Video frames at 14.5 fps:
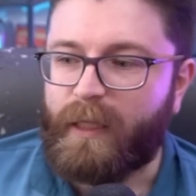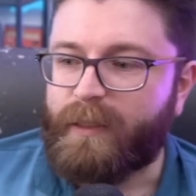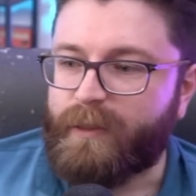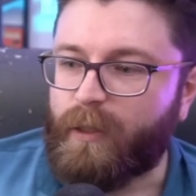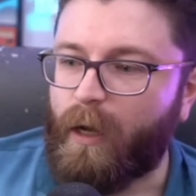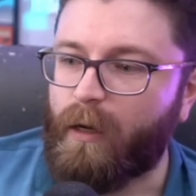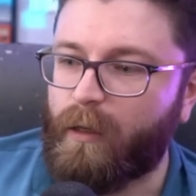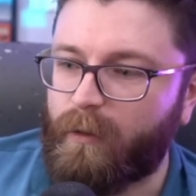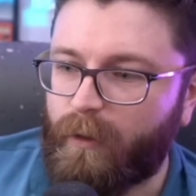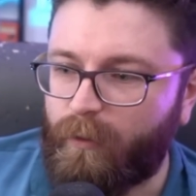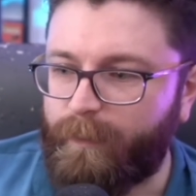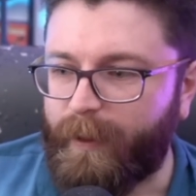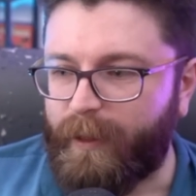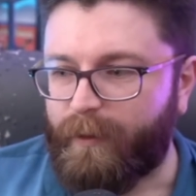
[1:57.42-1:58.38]
talk a
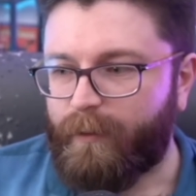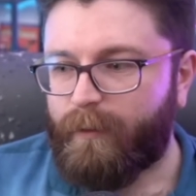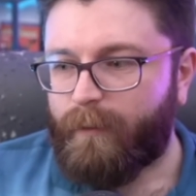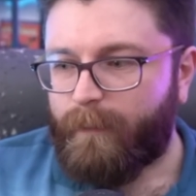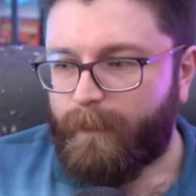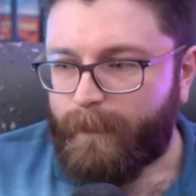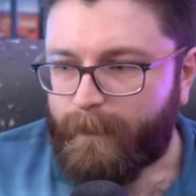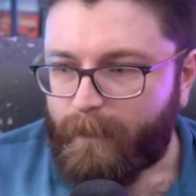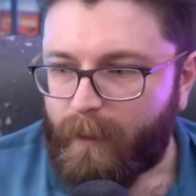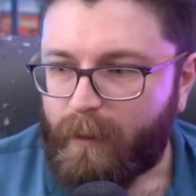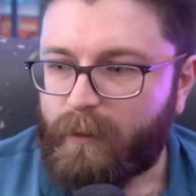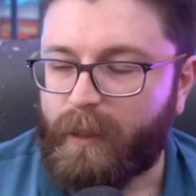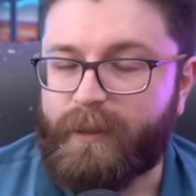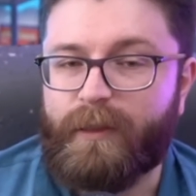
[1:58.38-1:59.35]
little bit.
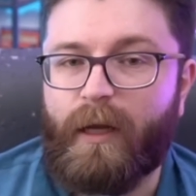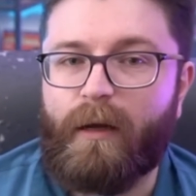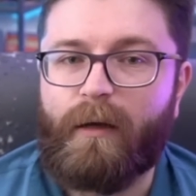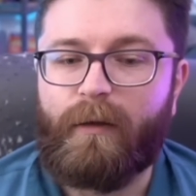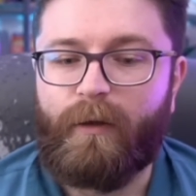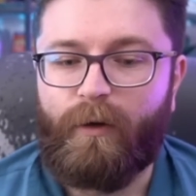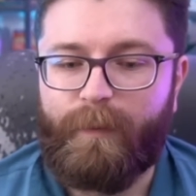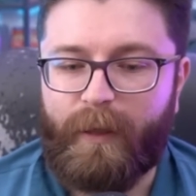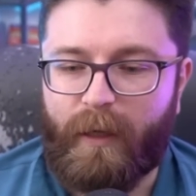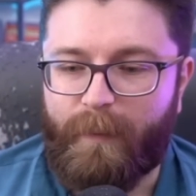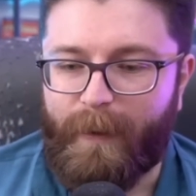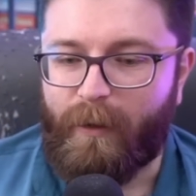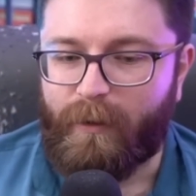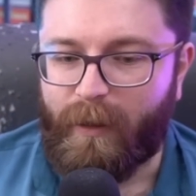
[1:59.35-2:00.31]
Let's talk a little bit
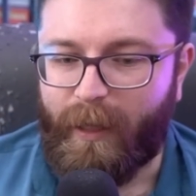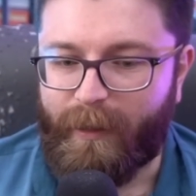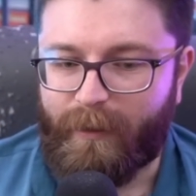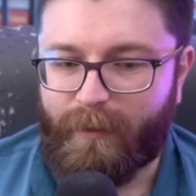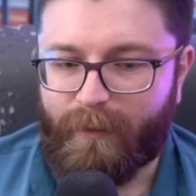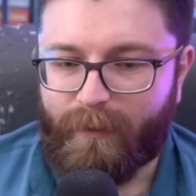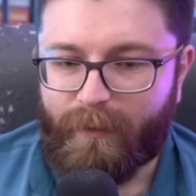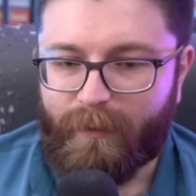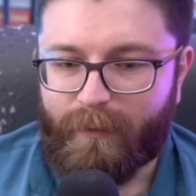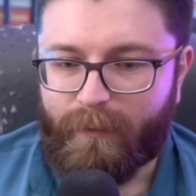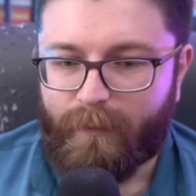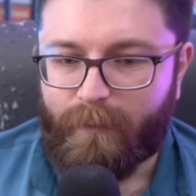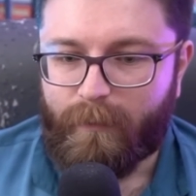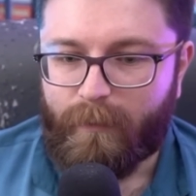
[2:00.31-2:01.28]
about like
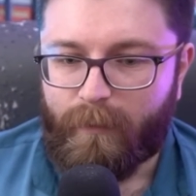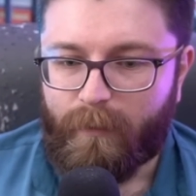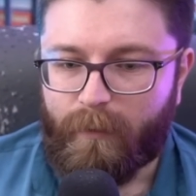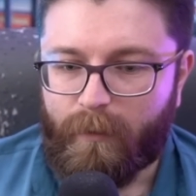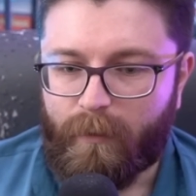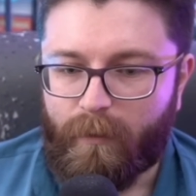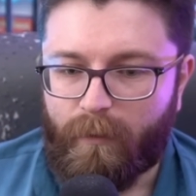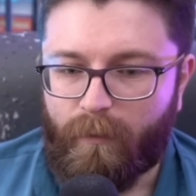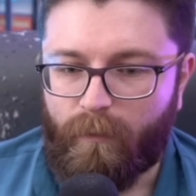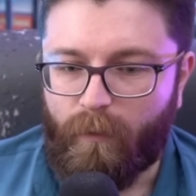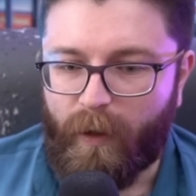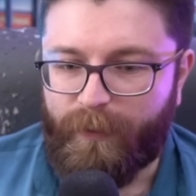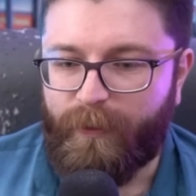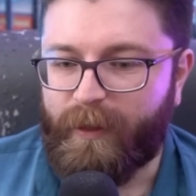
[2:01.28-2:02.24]

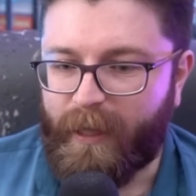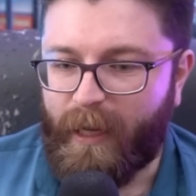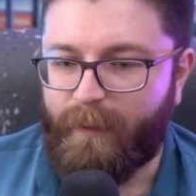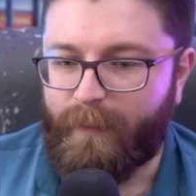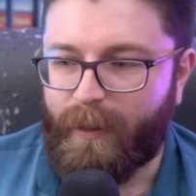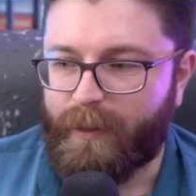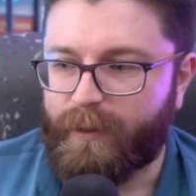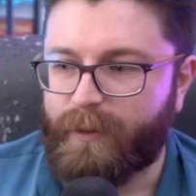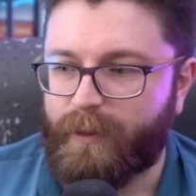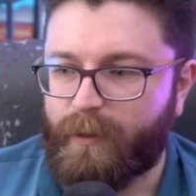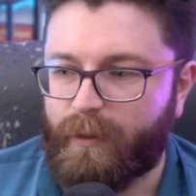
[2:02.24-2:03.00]
what the game is.